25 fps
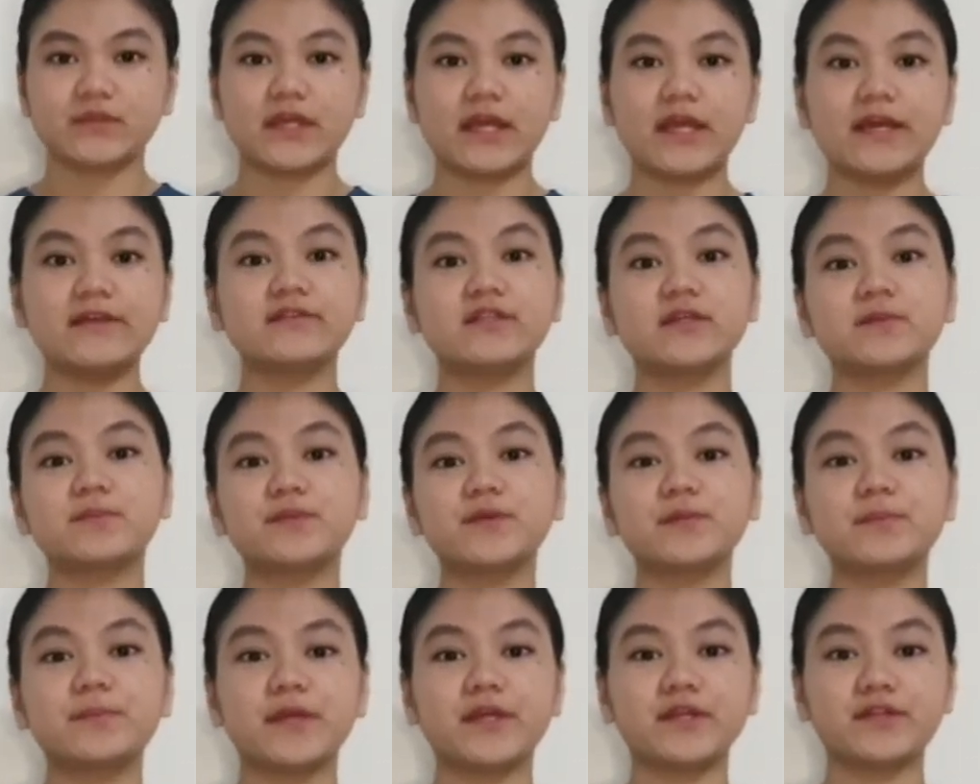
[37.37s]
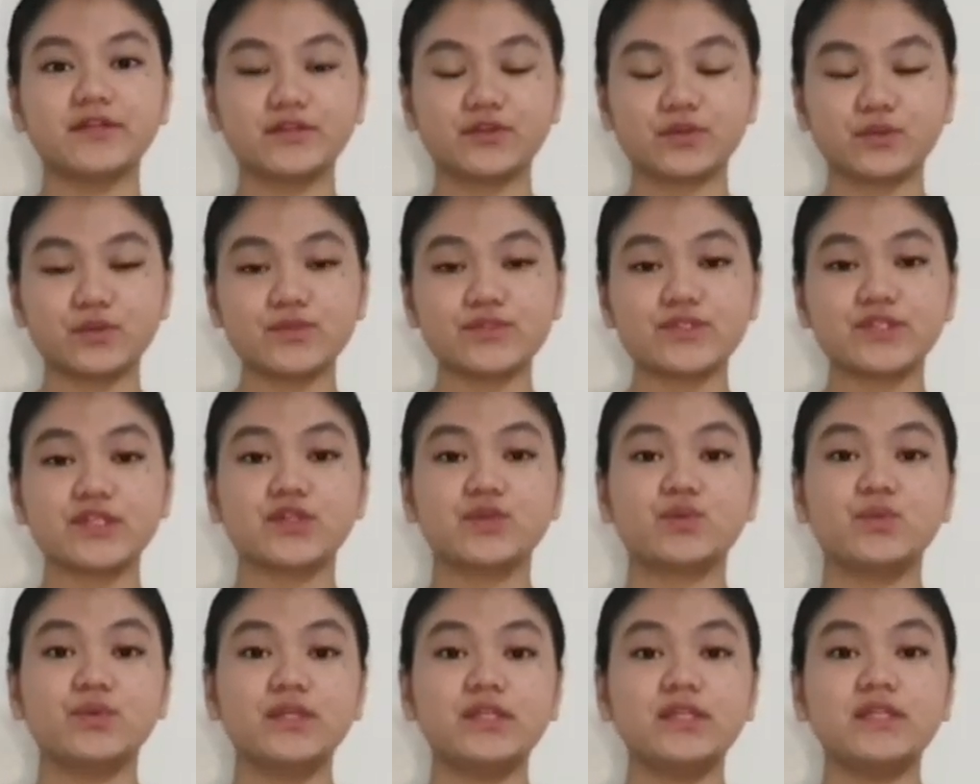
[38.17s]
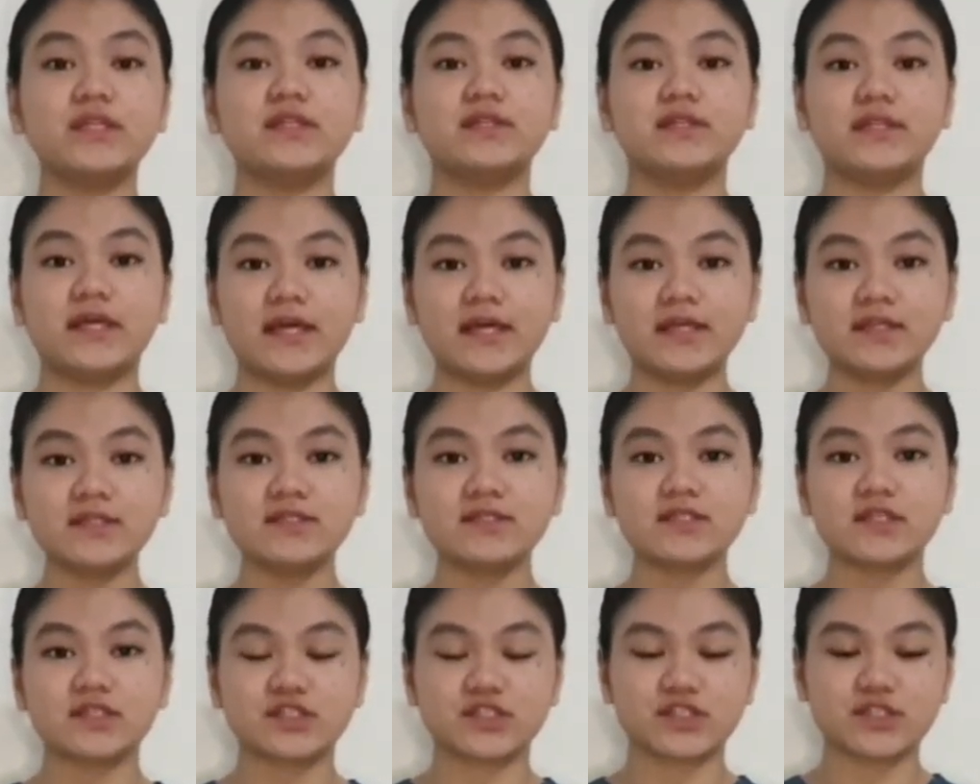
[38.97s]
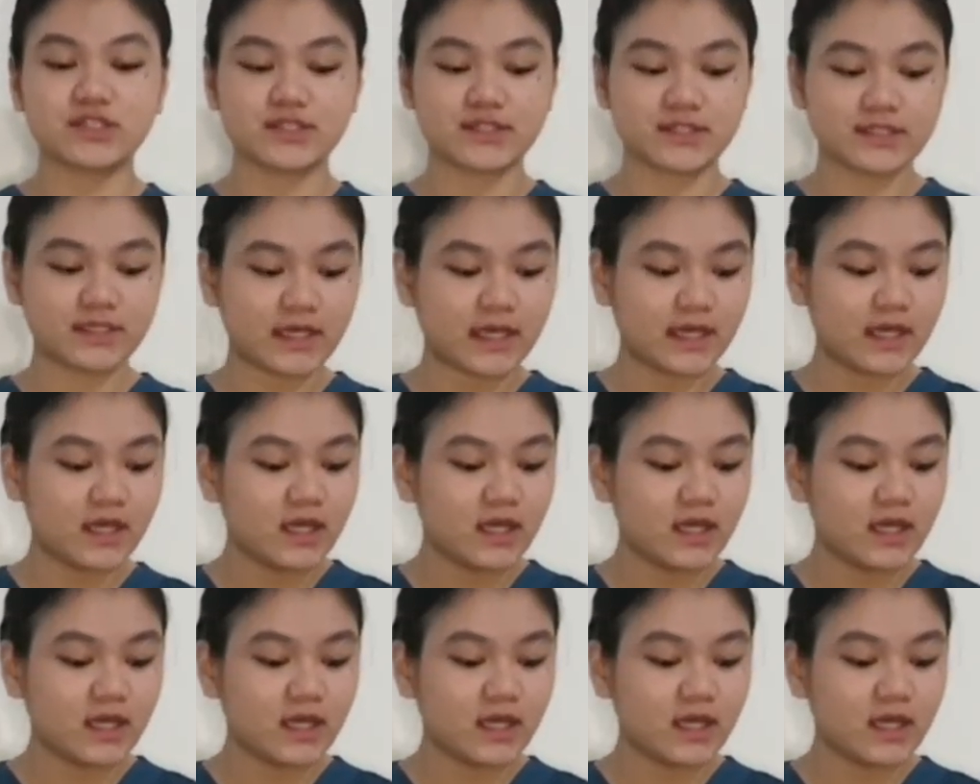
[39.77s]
and then prepare the tools that we needed, such as the